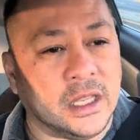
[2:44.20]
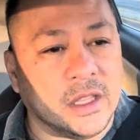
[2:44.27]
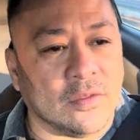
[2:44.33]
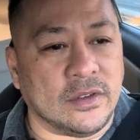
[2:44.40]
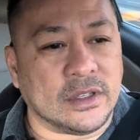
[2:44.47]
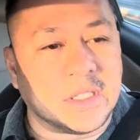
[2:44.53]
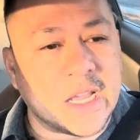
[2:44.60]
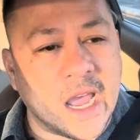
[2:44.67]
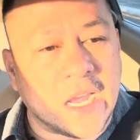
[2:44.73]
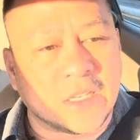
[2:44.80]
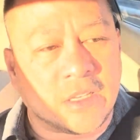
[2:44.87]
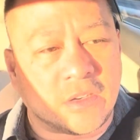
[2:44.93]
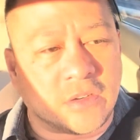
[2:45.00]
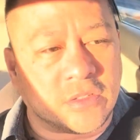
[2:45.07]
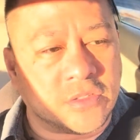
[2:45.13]
given
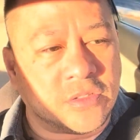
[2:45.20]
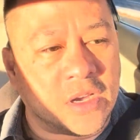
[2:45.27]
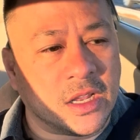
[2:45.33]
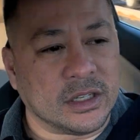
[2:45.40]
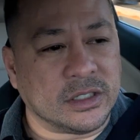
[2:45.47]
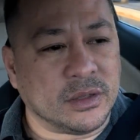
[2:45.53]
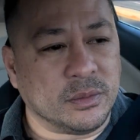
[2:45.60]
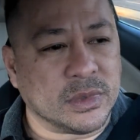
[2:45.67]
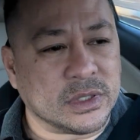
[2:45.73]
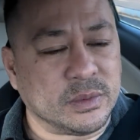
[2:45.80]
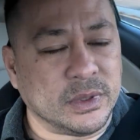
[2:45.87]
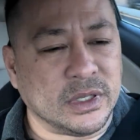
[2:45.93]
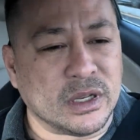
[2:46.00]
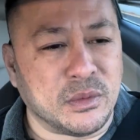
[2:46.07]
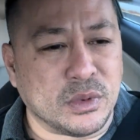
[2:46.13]
tactic or strategy must
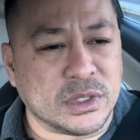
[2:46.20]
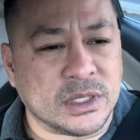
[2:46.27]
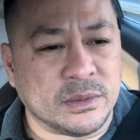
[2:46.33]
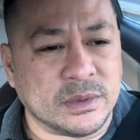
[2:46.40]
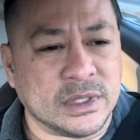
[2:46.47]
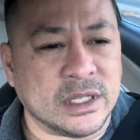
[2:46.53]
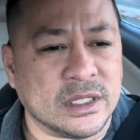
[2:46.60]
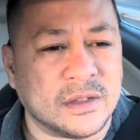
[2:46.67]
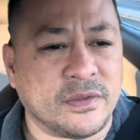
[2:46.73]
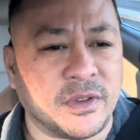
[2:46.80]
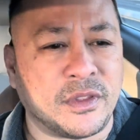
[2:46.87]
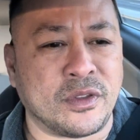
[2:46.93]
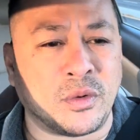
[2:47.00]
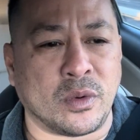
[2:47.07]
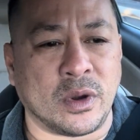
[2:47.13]
be done with some sense of
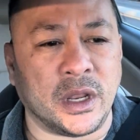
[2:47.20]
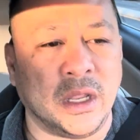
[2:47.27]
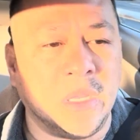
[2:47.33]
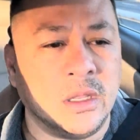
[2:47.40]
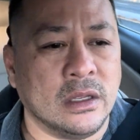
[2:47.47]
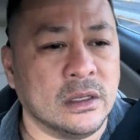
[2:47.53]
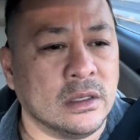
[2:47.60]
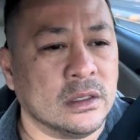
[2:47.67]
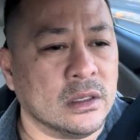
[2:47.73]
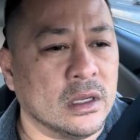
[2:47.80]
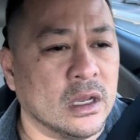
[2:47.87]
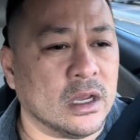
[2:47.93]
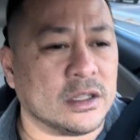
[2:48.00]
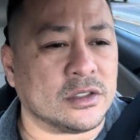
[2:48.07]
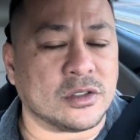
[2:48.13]
authority,
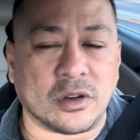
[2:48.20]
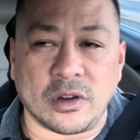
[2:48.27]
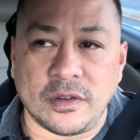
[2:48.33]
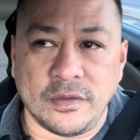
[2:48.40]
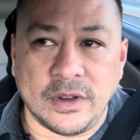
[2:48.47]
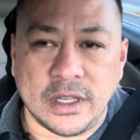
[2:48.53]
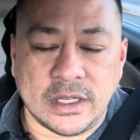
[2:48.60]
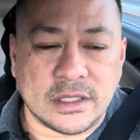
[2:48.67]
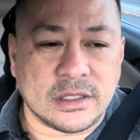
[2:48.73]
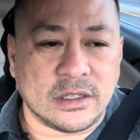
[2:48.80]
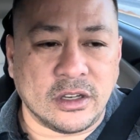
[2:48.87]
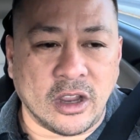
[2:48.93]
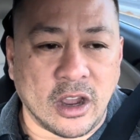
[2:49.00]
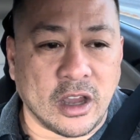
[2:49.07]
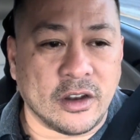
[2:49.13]
assertiveness,
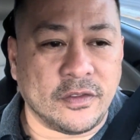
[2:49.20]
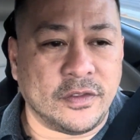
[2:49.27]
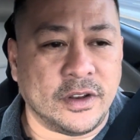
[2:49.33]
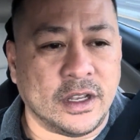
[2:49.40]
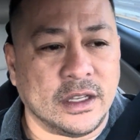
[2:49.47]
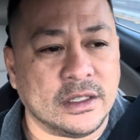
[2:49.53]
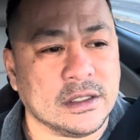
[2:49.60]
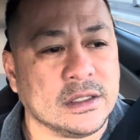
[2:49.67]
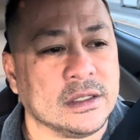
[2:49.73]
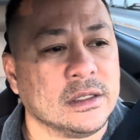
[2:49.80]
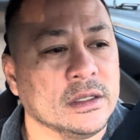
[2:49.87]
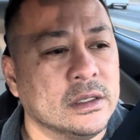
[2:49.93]
confidence